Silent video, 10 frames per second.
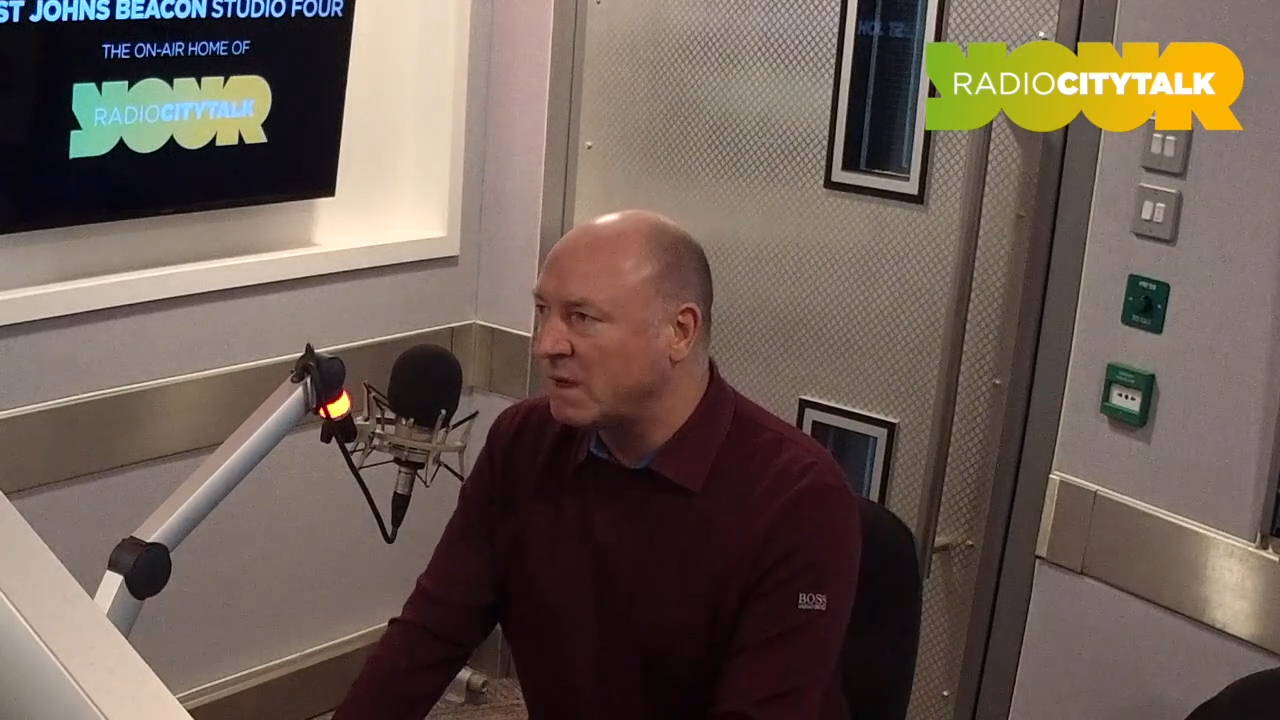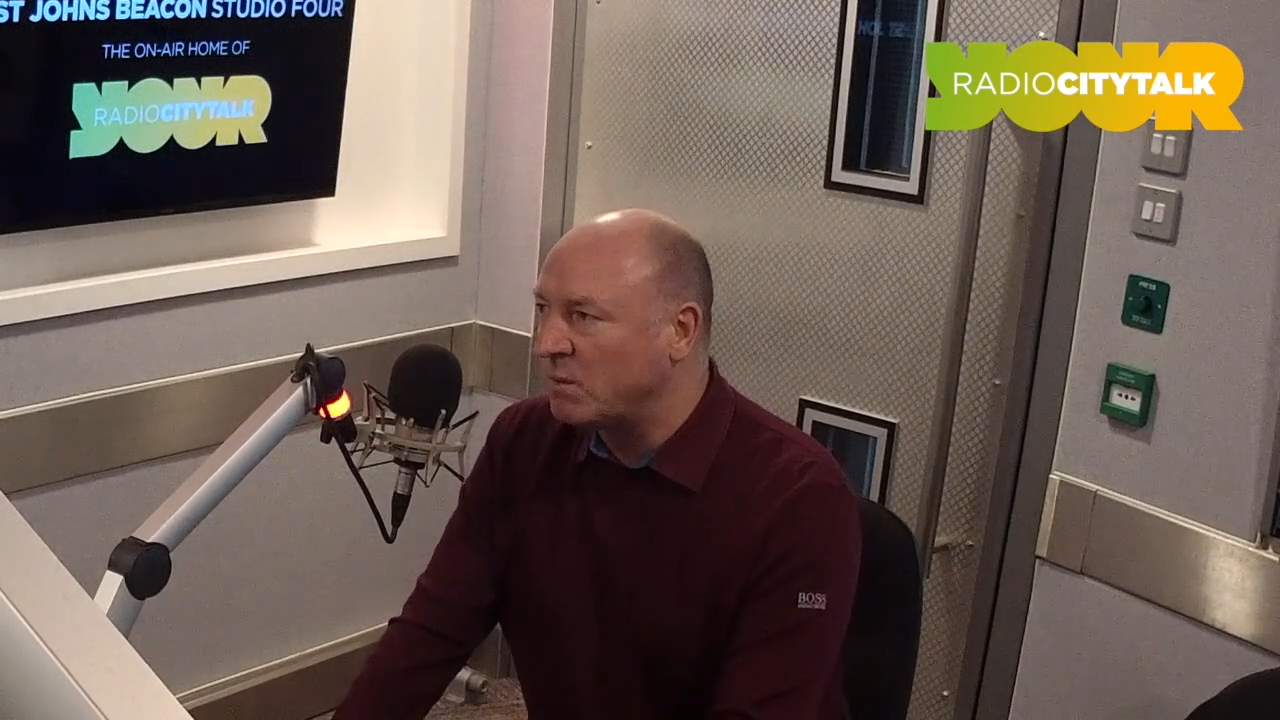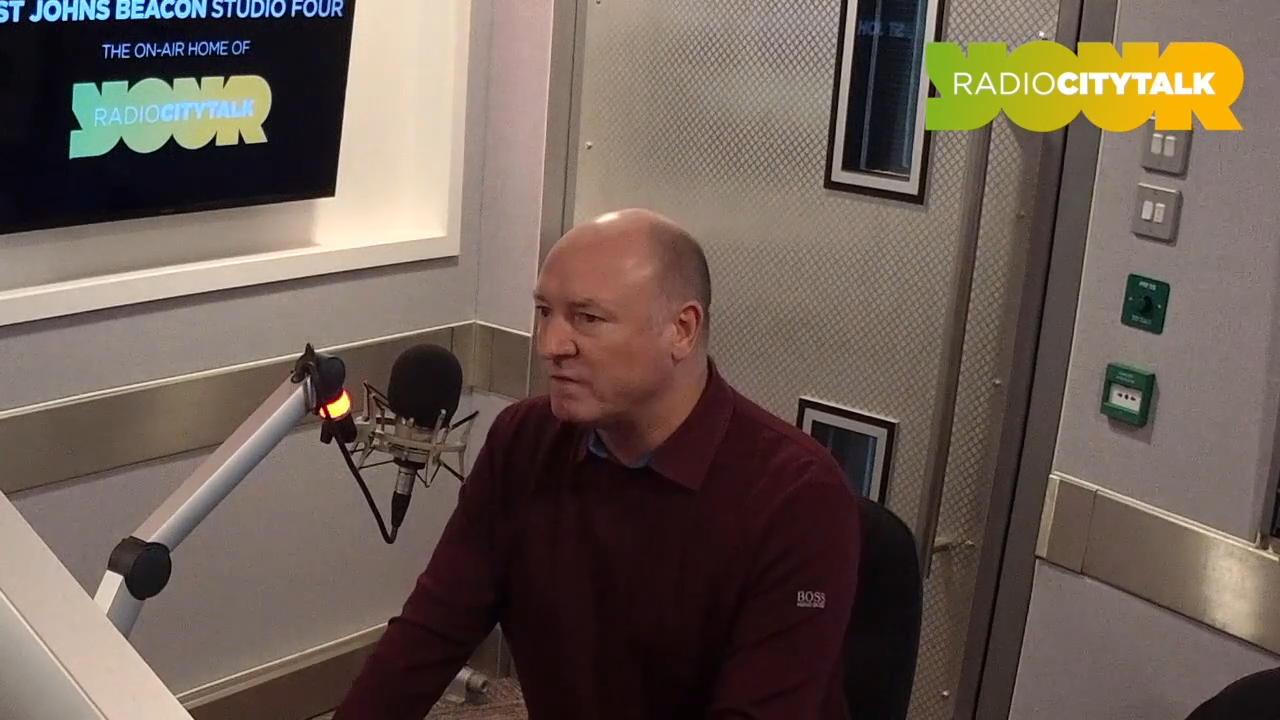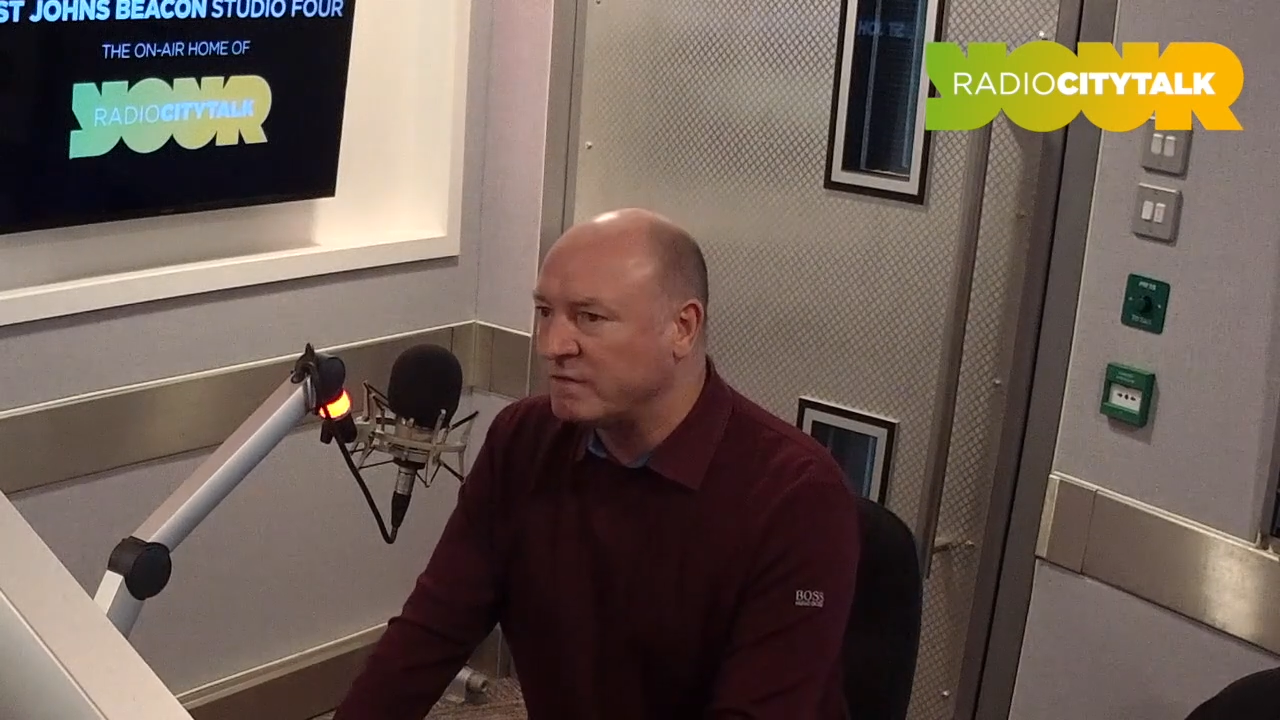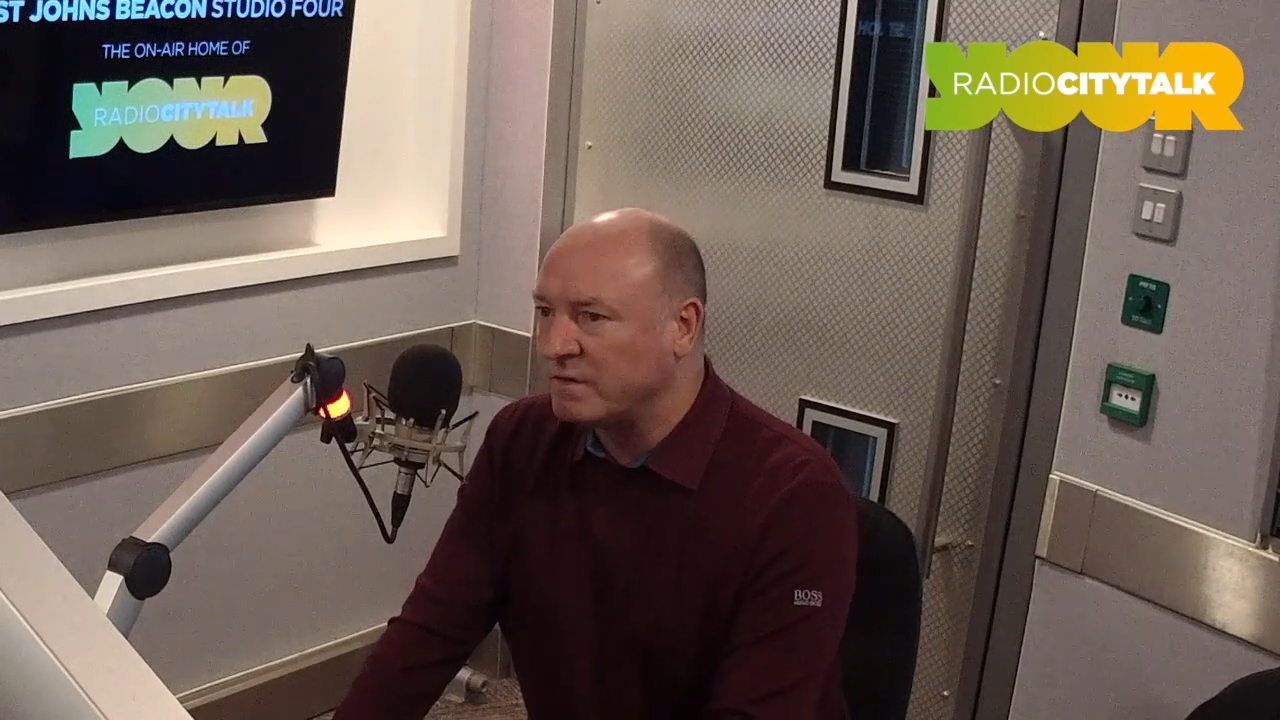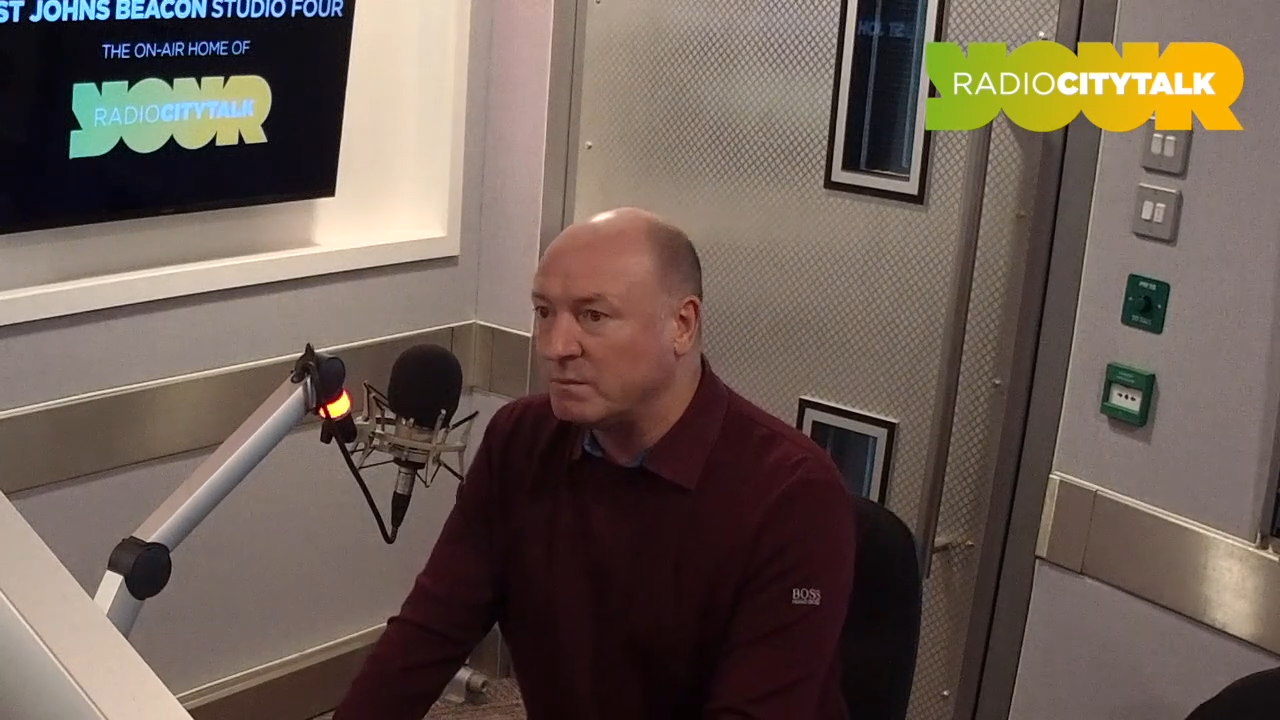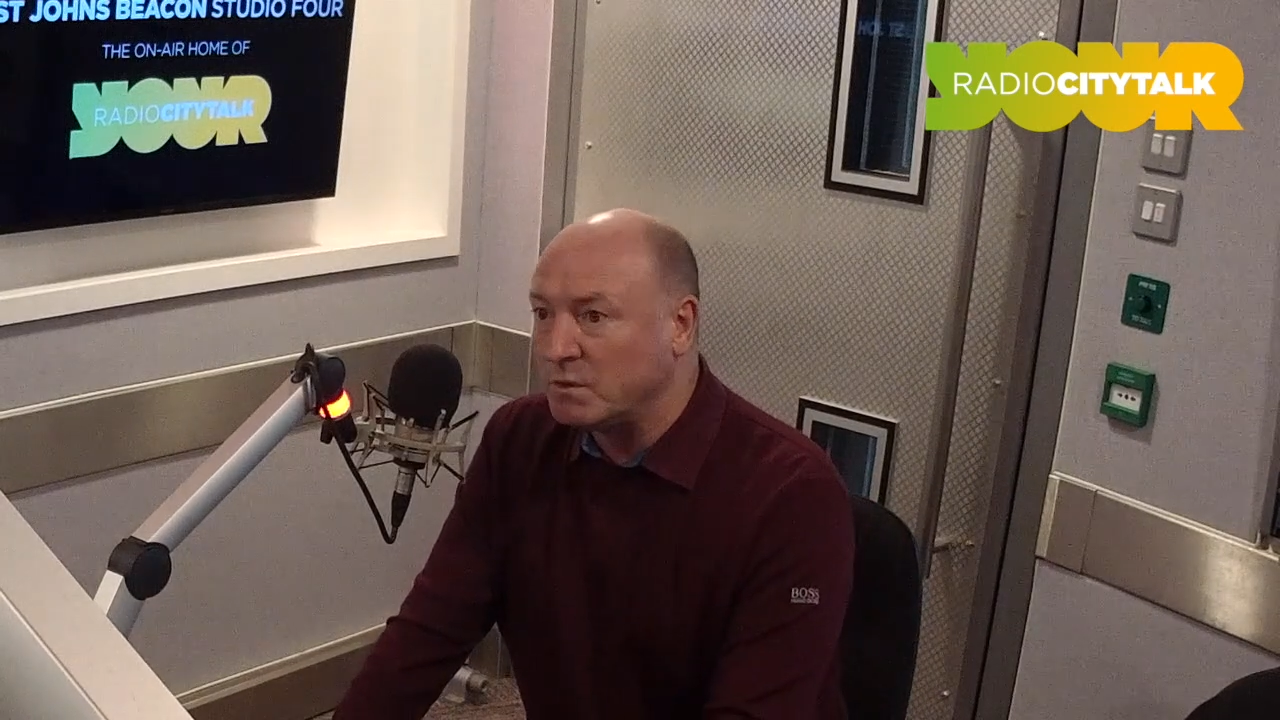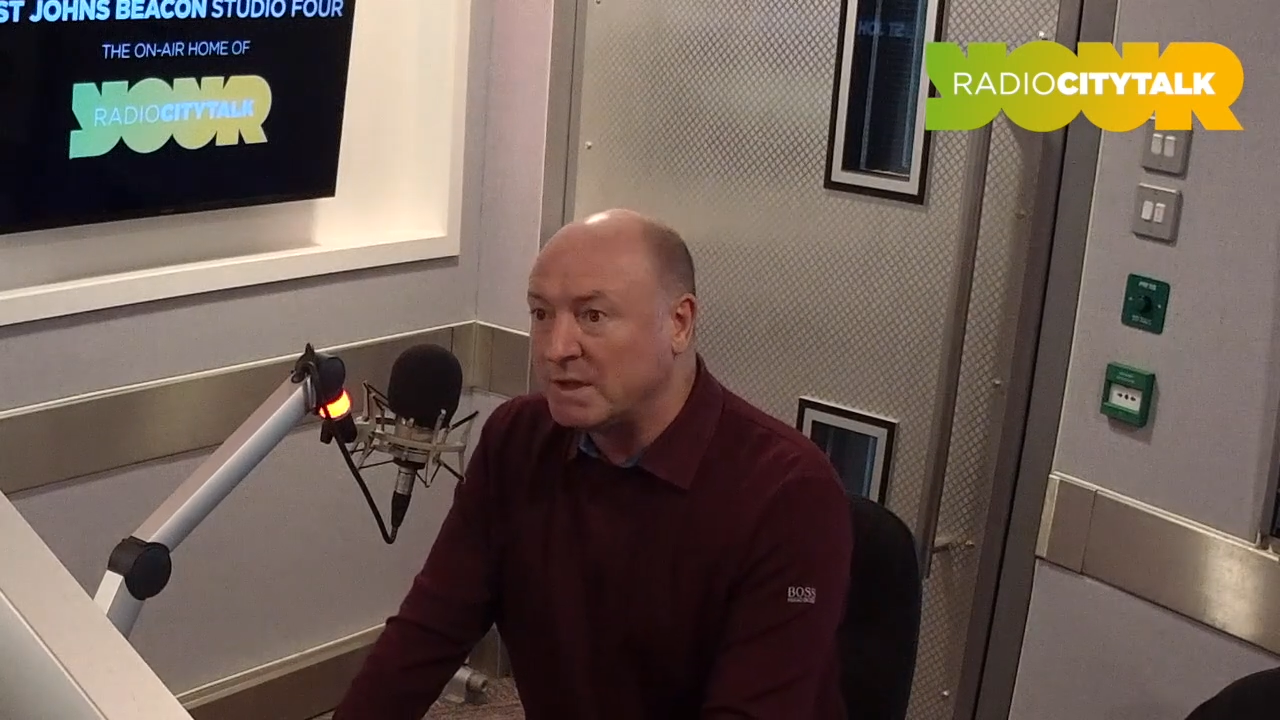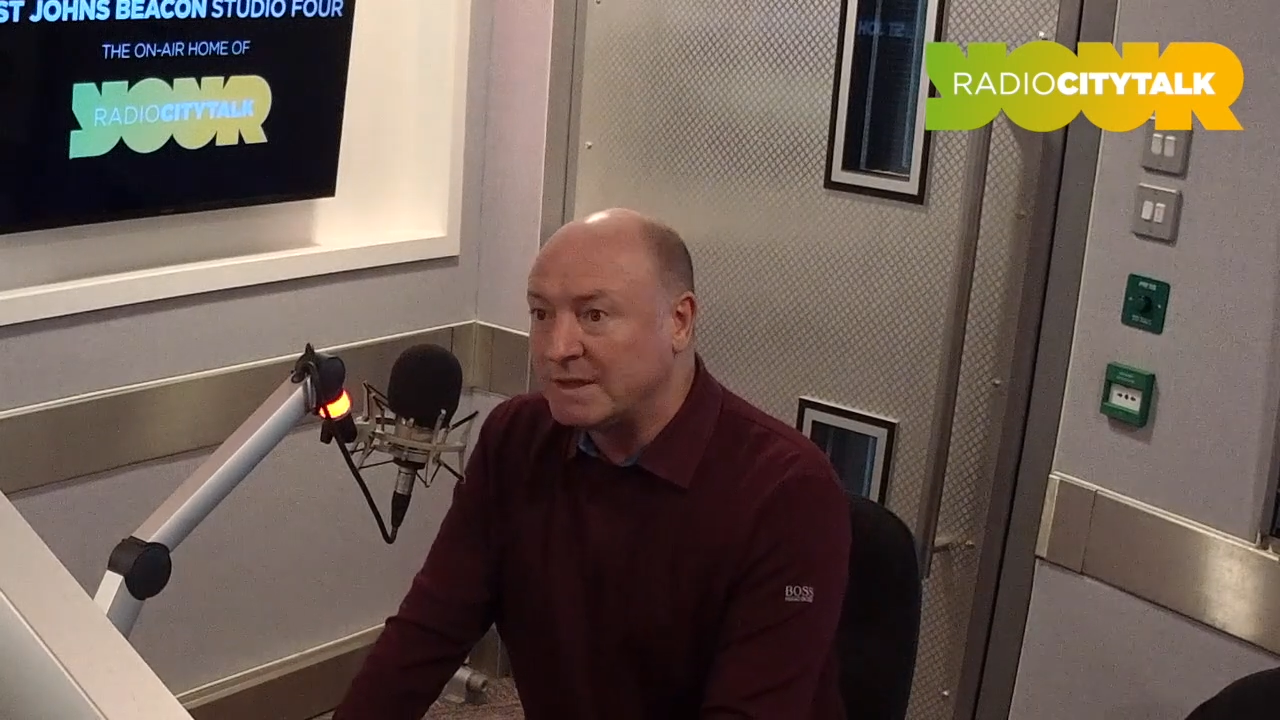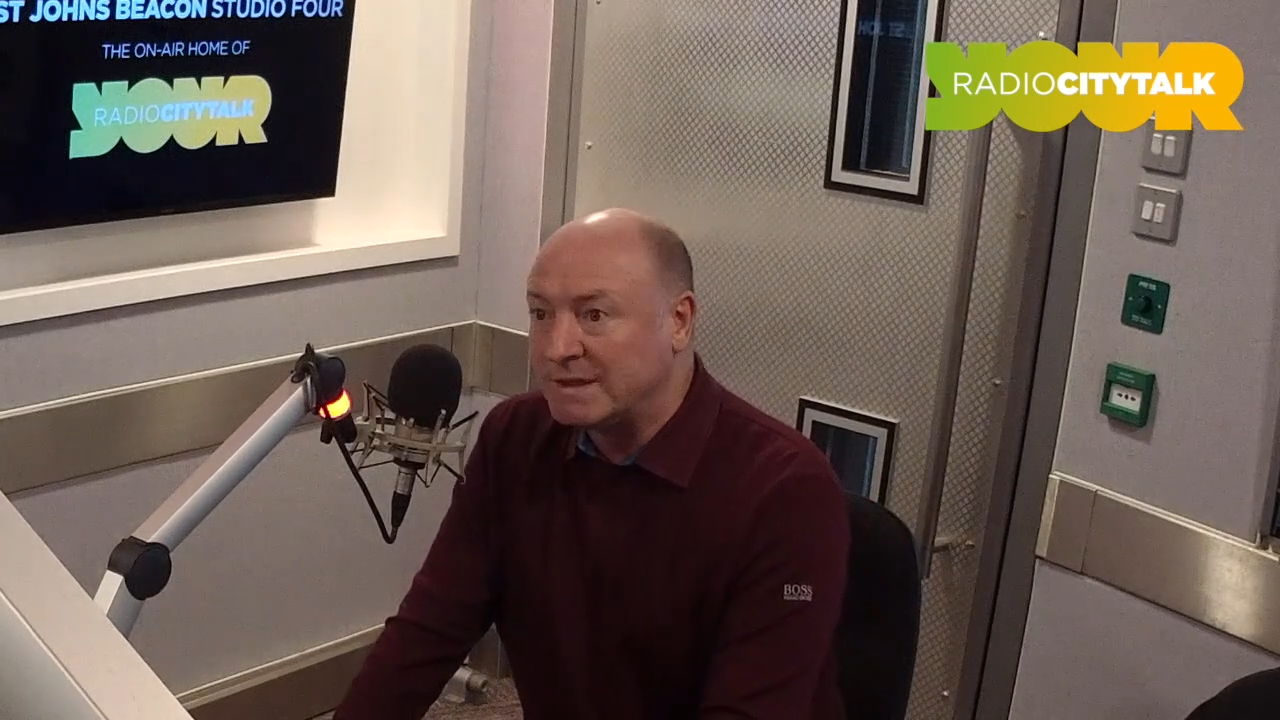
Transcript: I went for the money,